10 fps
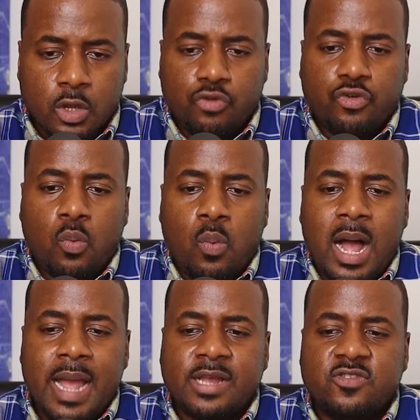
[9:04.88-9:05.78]
So
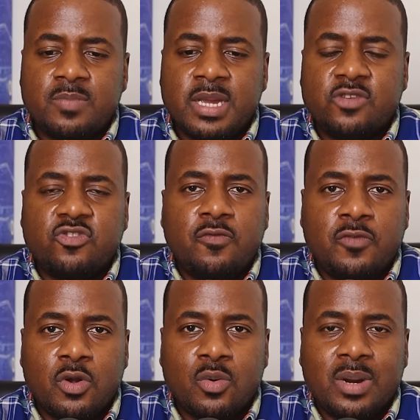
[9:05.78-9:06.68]
why is me as a
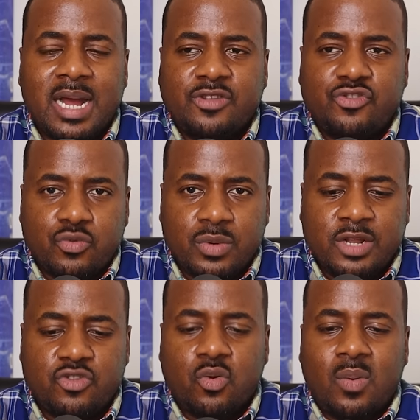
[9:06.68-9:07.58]
viewer would I tune
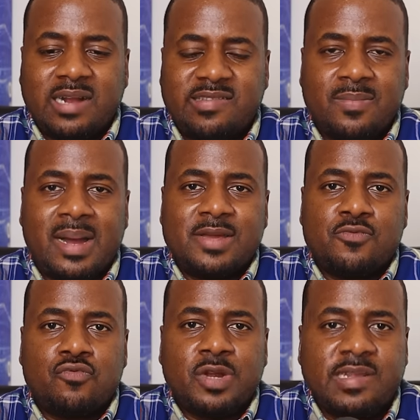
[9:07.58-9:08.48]
in to watch somebody
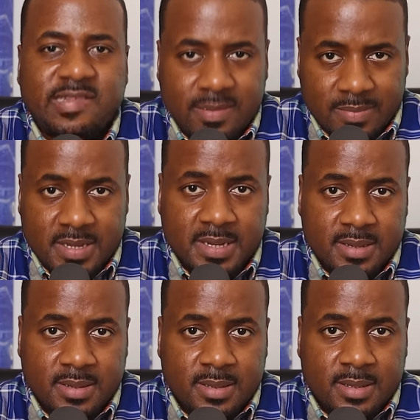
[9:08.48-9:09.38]
read something?
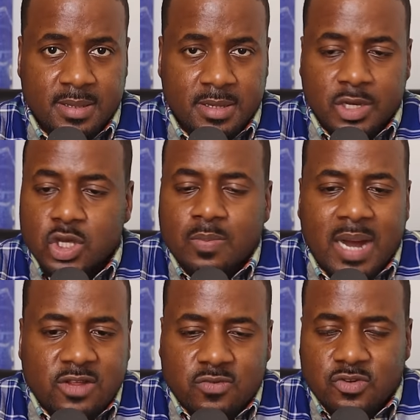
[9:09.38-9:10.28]
You
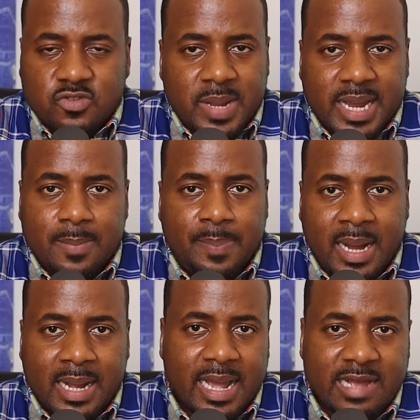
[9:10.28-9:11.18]
might as well just make it a
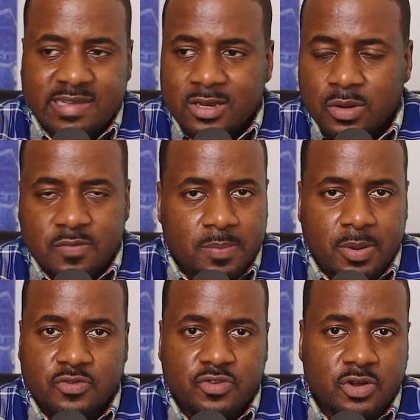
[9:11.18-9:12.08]
podcast and don't even
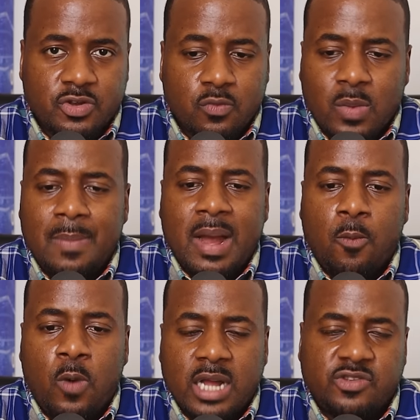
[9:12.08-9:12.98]
post it on YouTube. Why am I
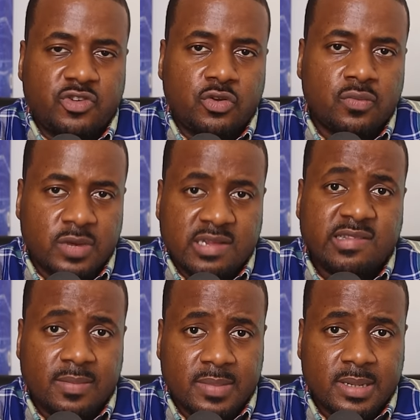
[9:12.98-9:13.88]
watching you read
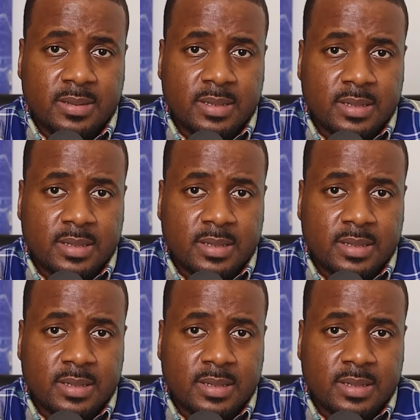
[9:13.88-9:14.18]
something?